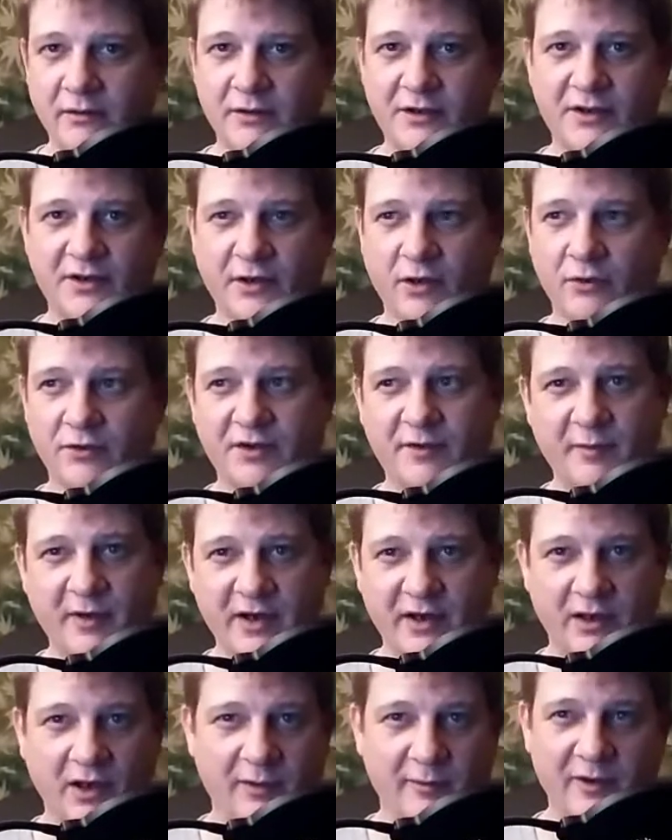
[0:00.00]
slow
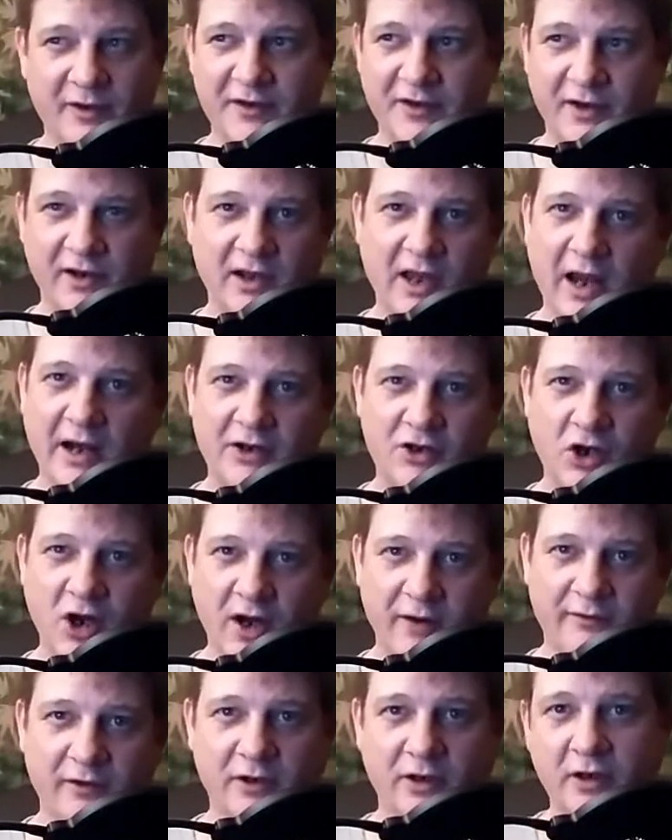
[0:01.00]
speed limits and a lot of
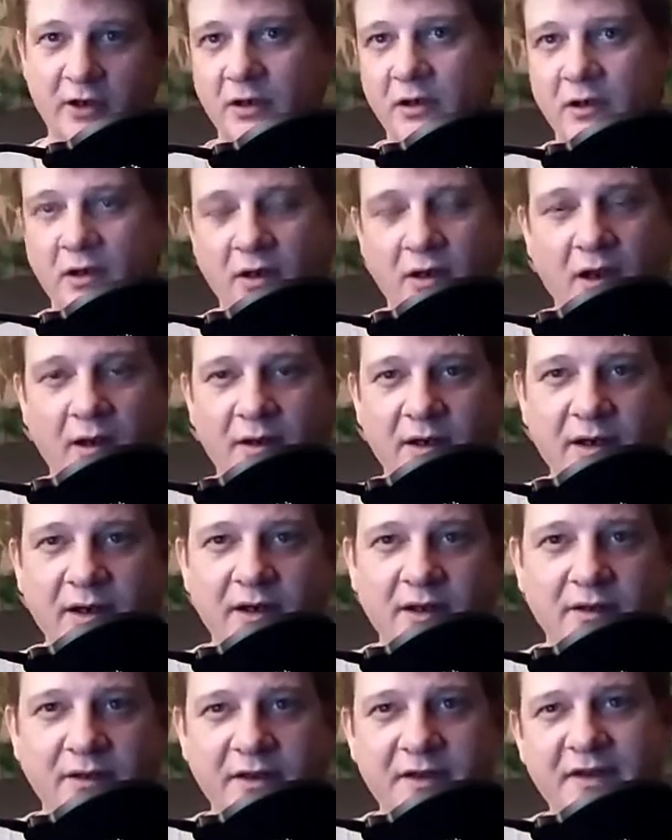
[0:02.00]
traffic. And
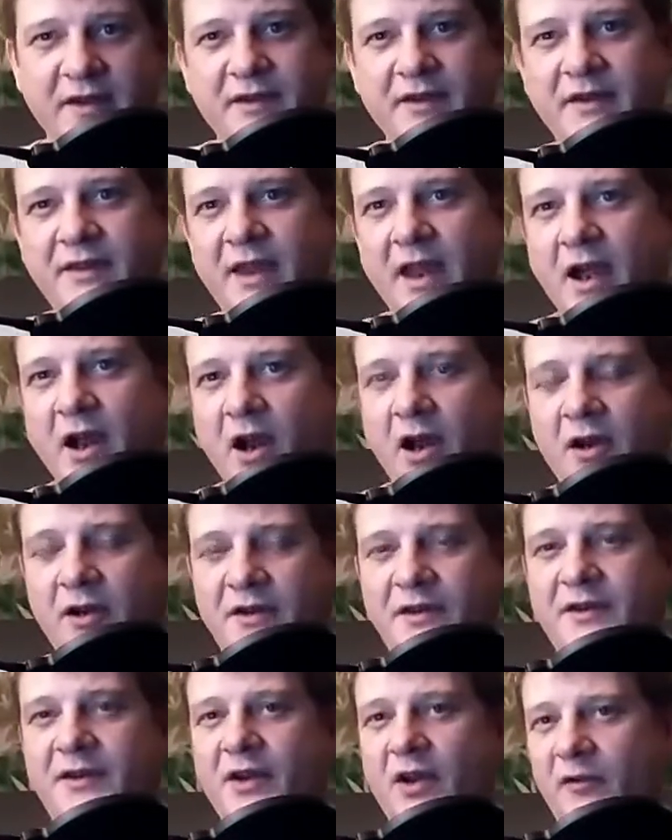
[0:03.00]
this isn't that hard
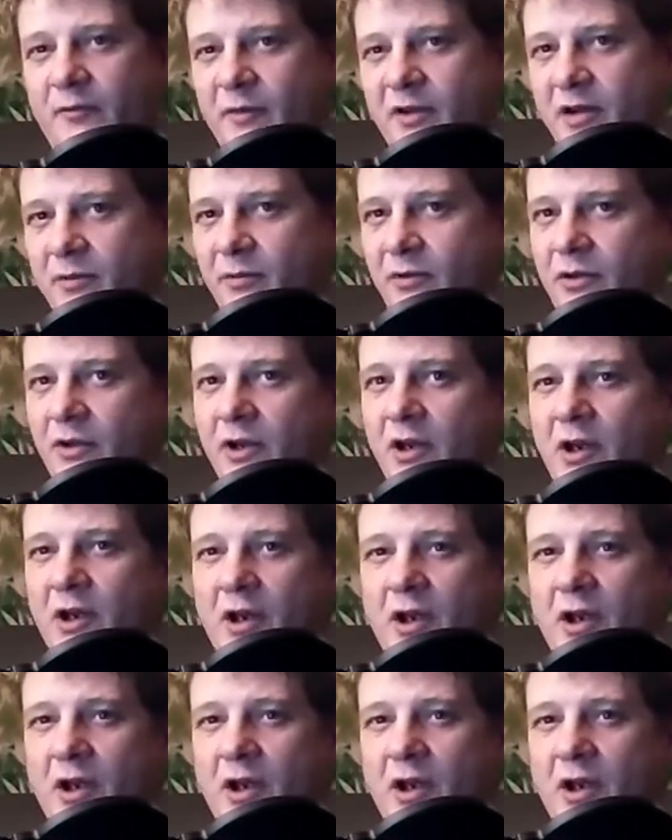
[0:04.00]
of stuff, people.